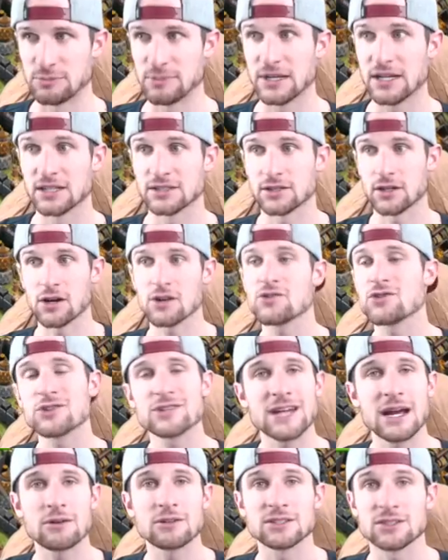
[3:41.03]
because archer
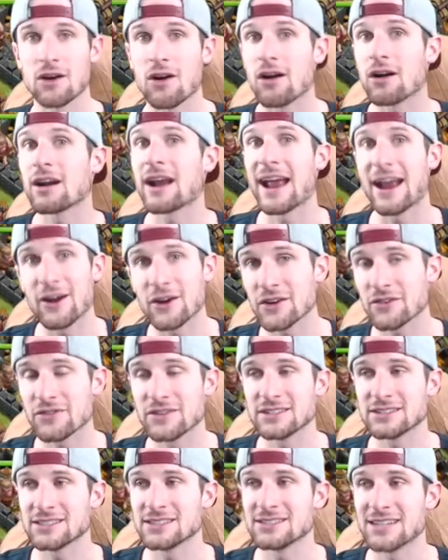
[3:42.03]
towers are air
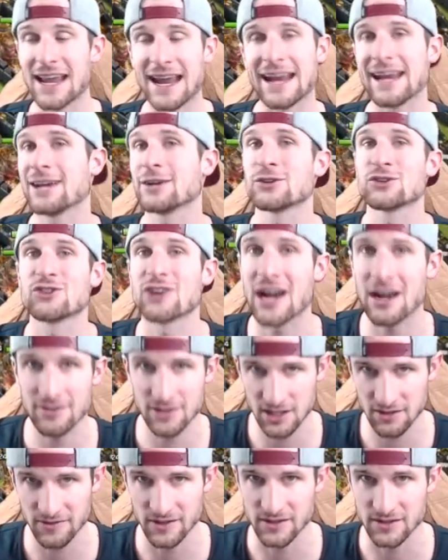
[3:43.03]
defenses and ground
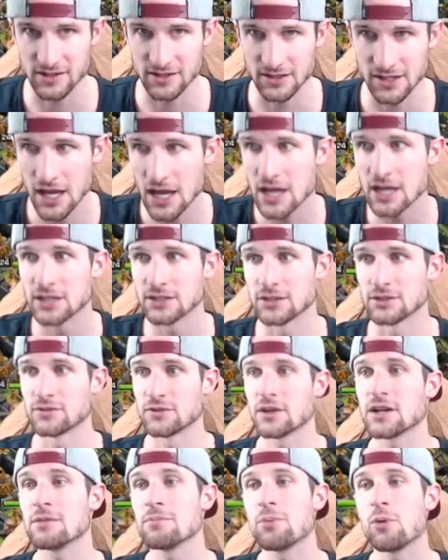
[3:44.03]
defenses. So it's
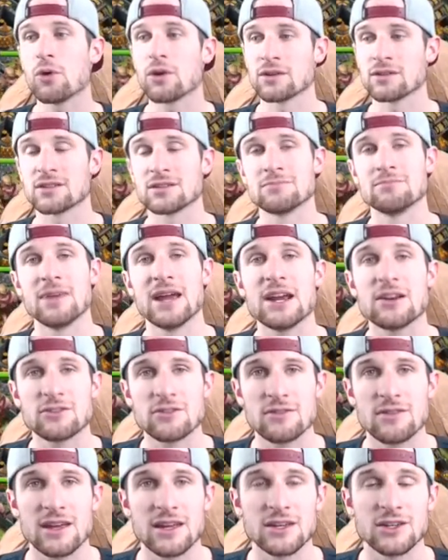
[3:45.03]
very important to make
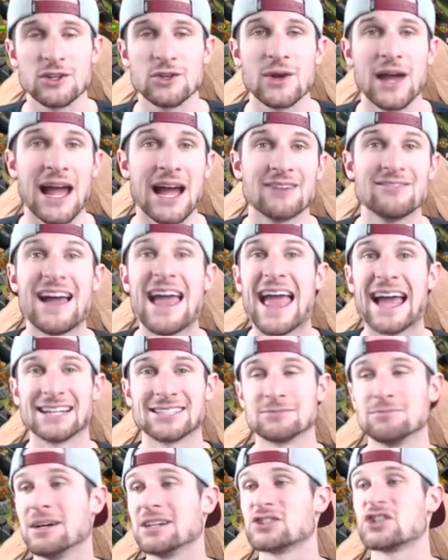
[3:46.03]
sure that you have
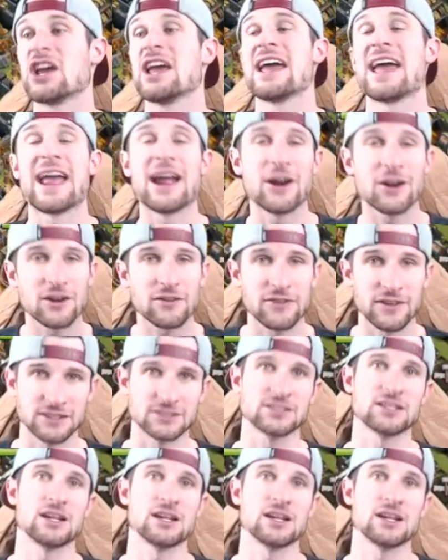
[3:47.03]
as much air defense